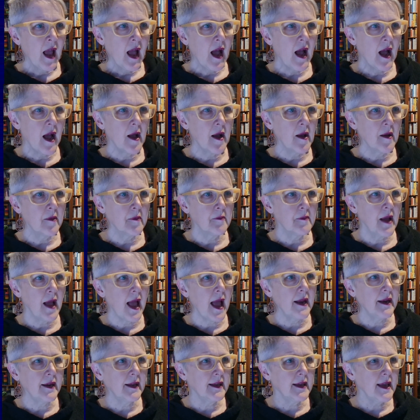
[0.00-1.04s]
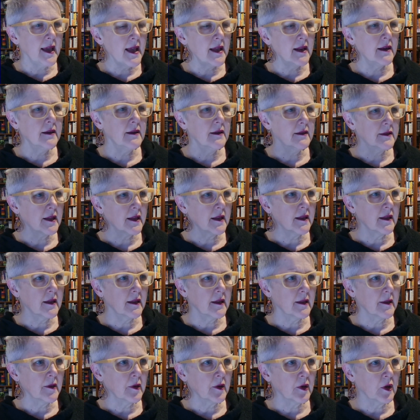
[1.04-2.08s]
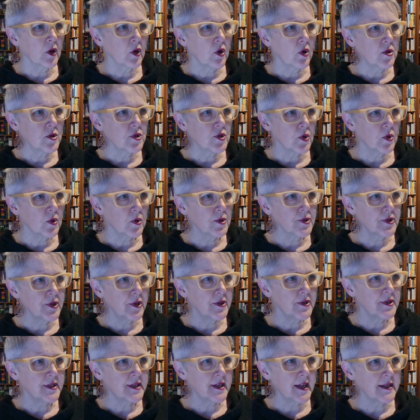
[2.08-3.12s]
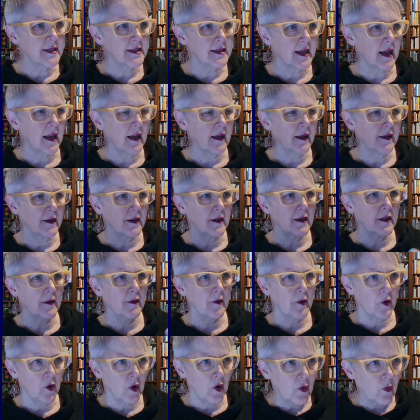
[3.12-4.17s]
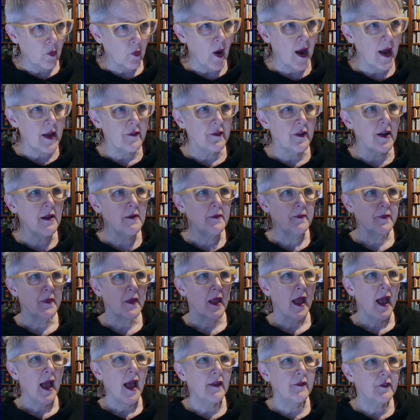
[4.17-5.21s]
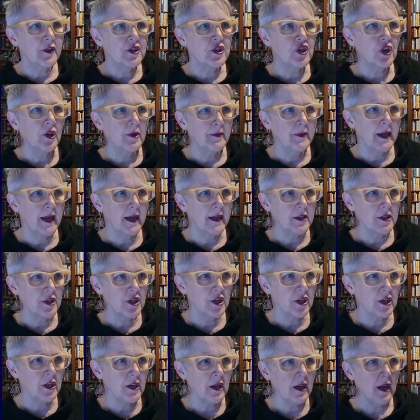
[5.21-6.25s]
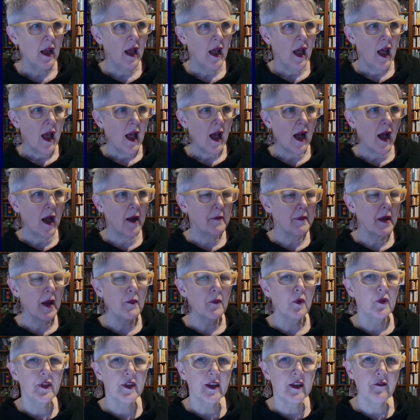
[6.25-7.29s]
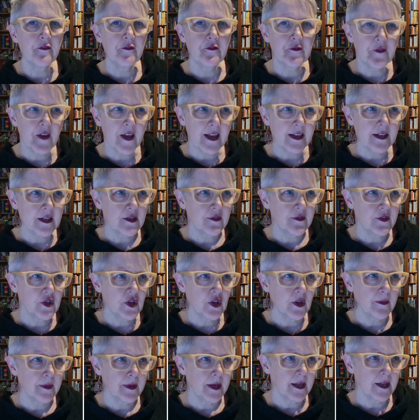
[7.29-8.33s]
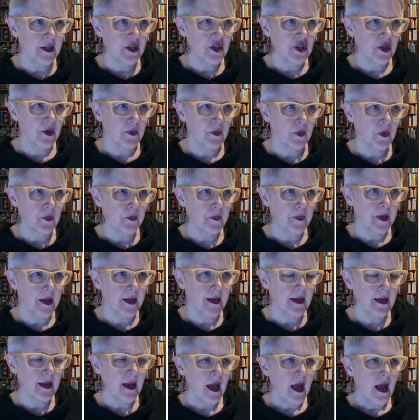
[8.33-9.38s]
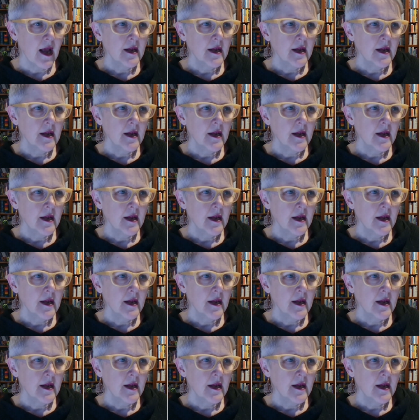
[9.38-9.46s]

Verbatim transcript: Um, and again, the clause also sets out waiver and the termination um, and what the effect of termination will be.